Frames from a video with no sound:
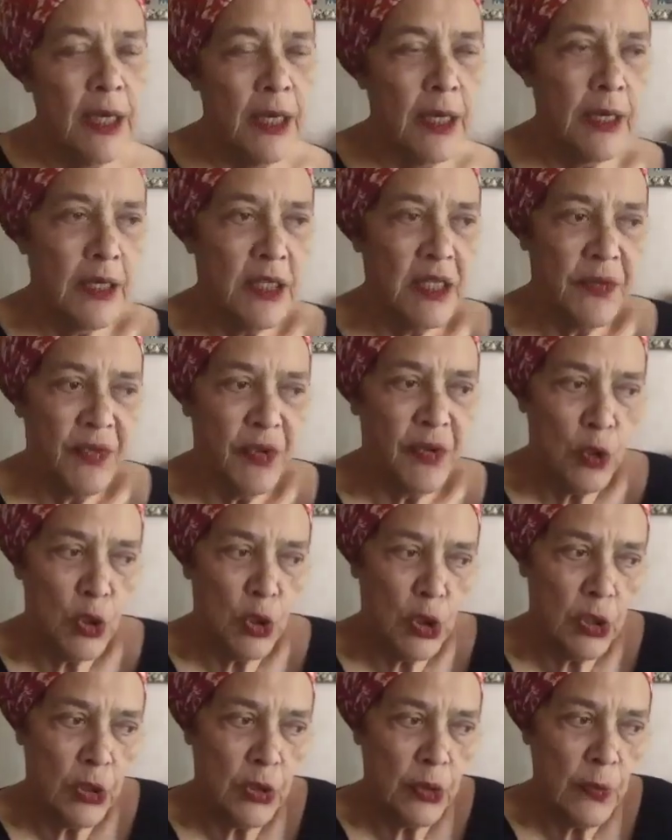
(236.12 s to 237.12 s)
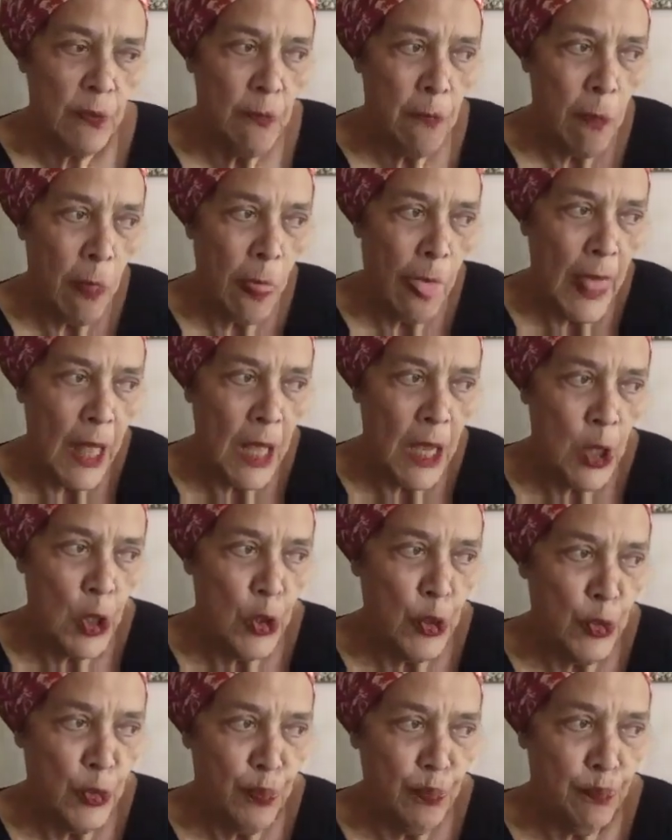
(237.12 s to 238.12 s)
different
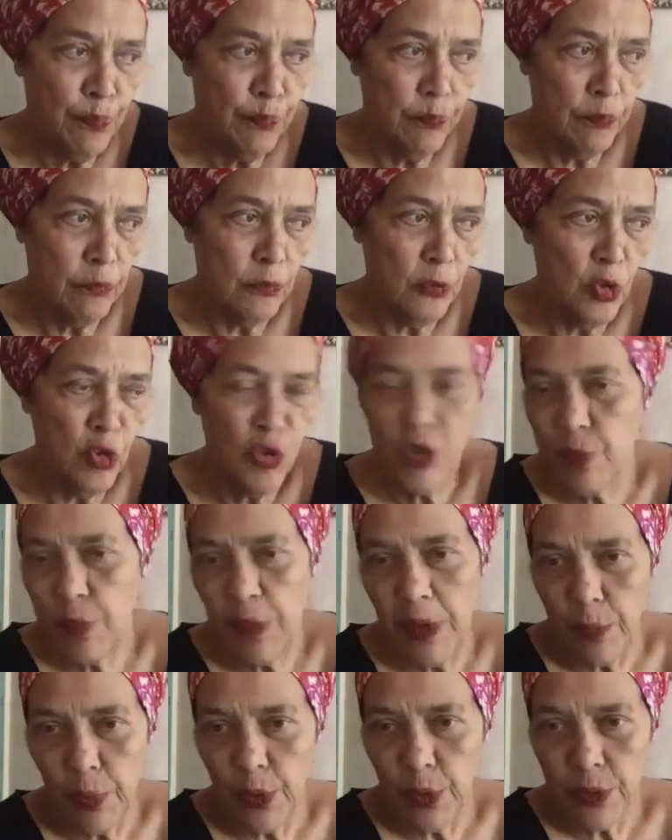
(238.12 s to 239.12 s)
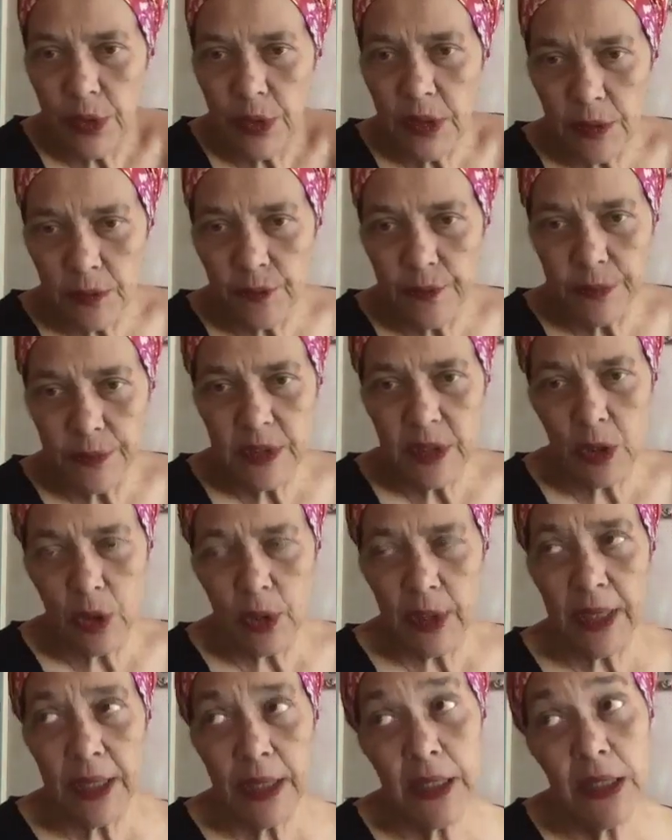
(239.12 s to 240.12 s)
uh, newspapers. So, and